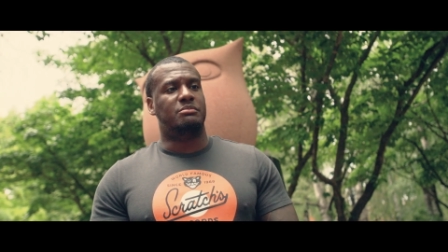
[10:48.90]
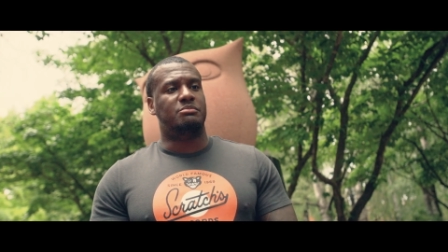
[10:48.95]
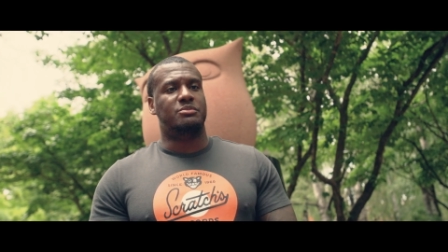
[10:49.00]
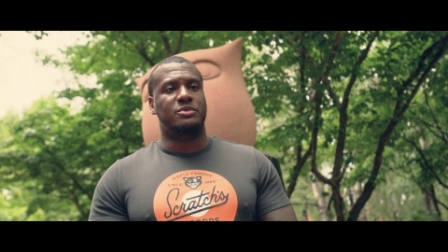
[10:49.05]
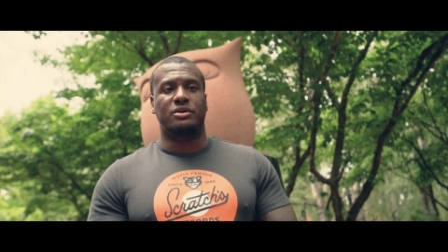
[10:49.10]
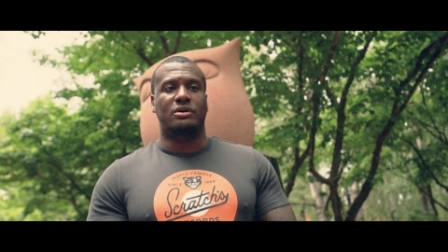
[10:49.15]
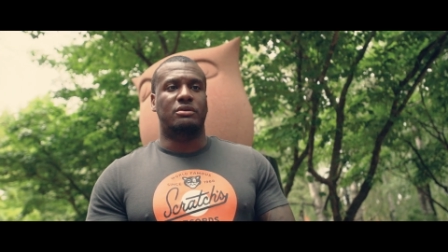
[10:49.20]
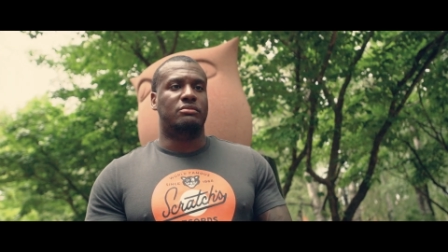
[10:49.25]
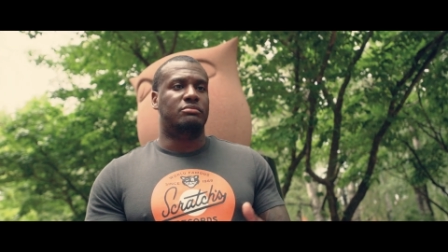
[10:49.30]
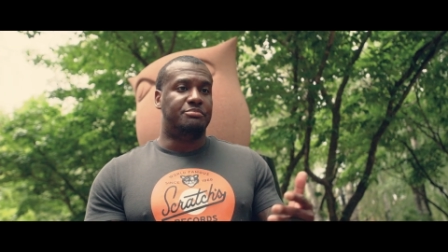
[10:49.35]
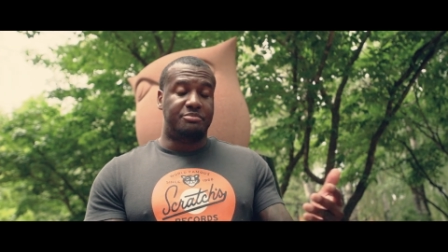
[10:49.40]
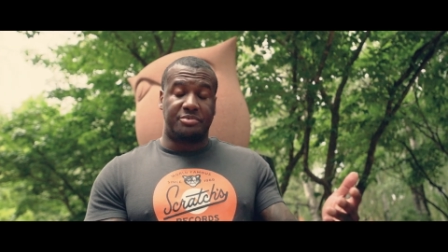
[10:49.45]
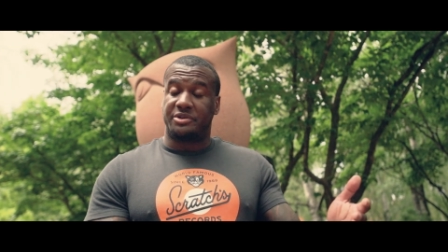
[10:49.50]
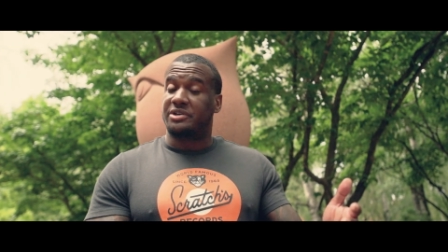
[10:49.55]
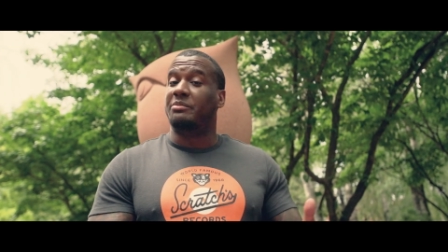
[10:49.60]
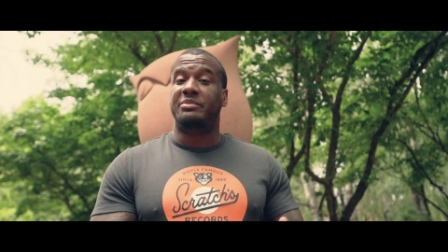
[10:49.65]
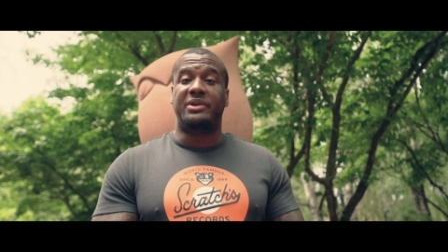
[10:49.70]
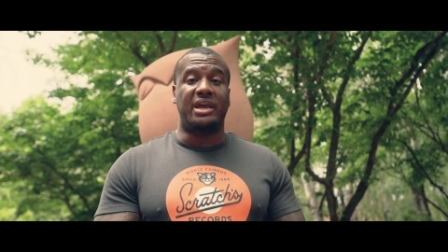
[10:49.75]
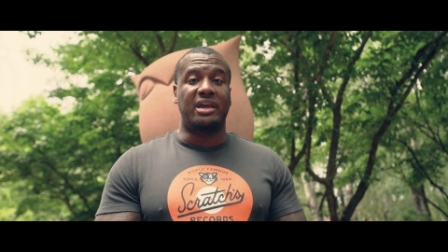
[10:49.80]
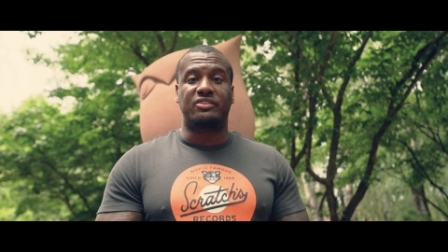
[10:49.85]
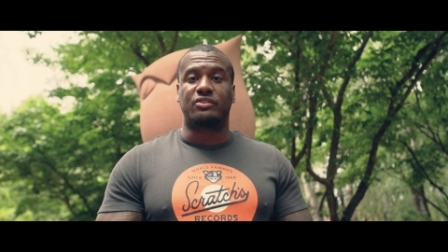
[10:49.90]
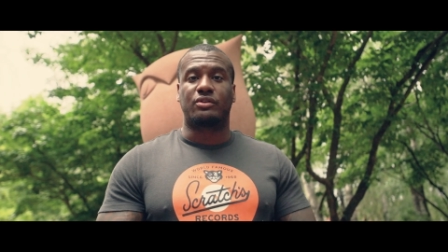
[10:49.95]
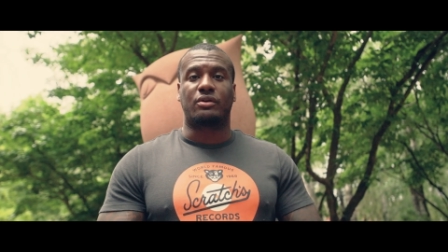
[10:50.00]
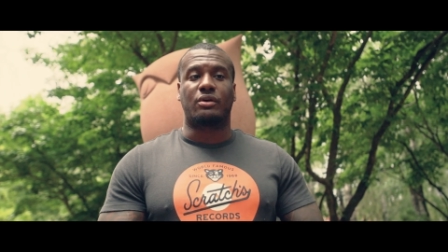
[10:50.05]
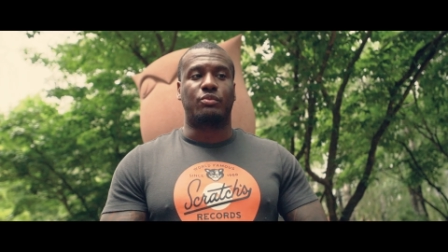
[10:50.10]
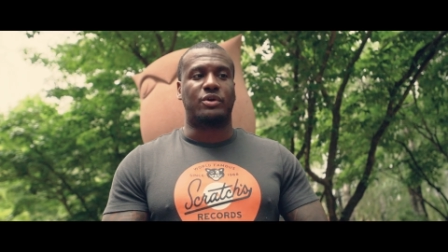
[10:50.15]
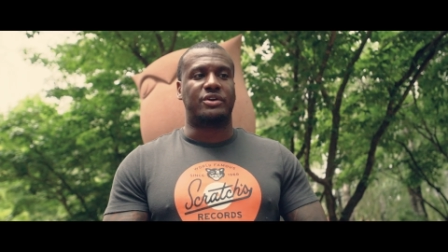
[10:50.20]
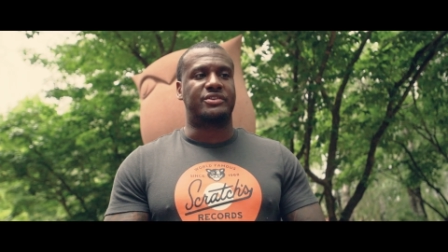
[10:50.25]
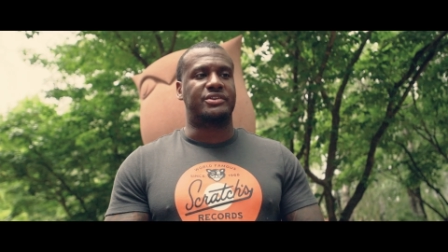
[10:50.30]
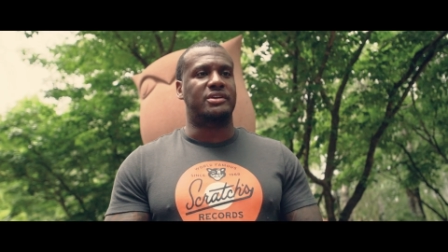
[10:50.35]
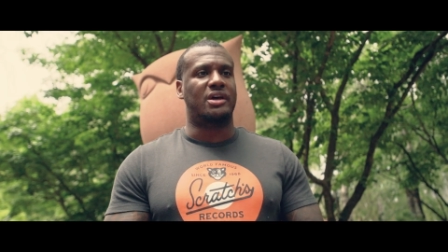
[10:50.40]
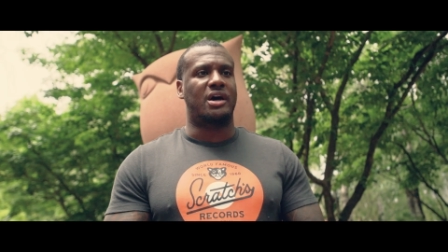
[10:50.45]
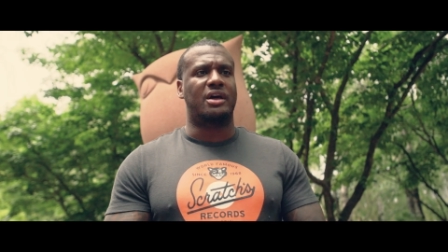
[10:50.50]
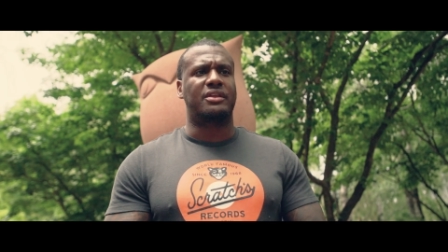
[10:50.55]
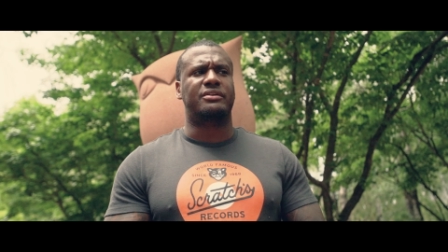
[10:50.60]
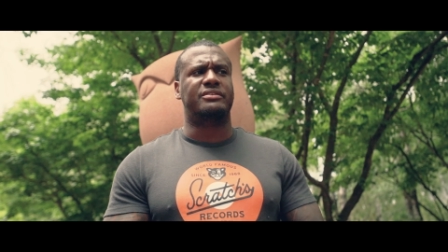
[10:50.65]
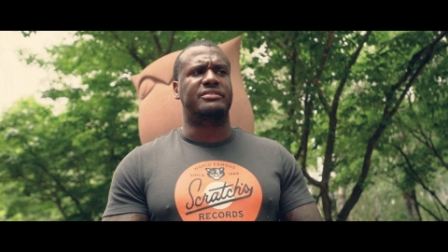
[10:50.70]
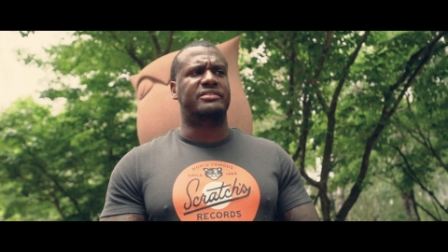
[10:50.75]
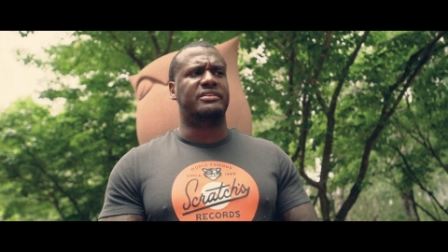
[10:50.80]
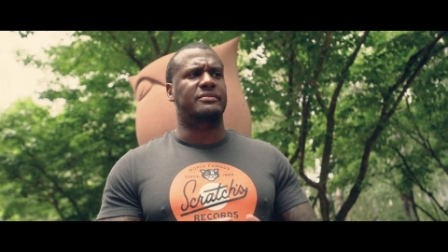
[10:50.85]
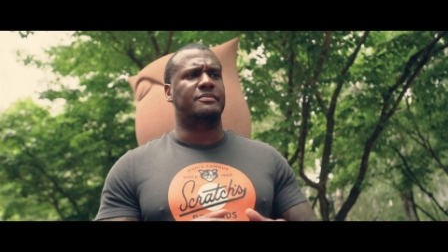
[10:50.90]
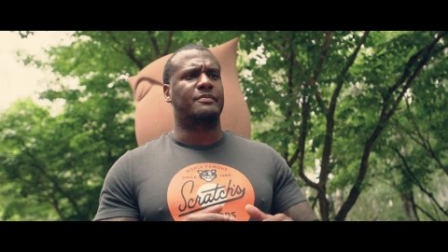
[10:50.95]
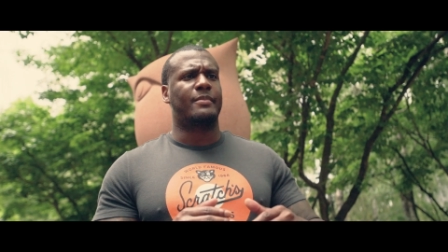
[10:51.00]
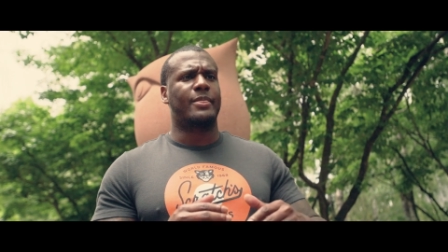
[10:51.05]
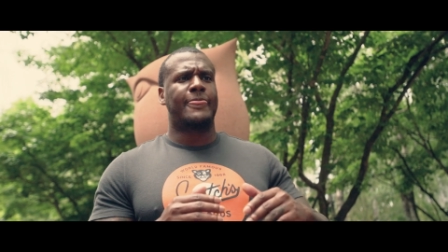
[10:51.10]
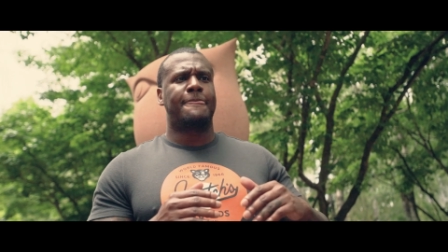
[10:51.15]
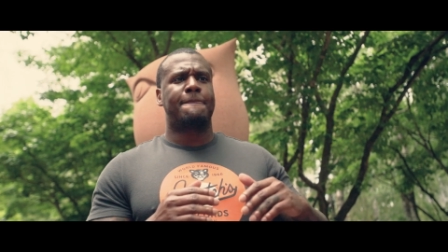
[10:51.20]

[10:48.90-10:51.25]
You know, some days are worse than others, and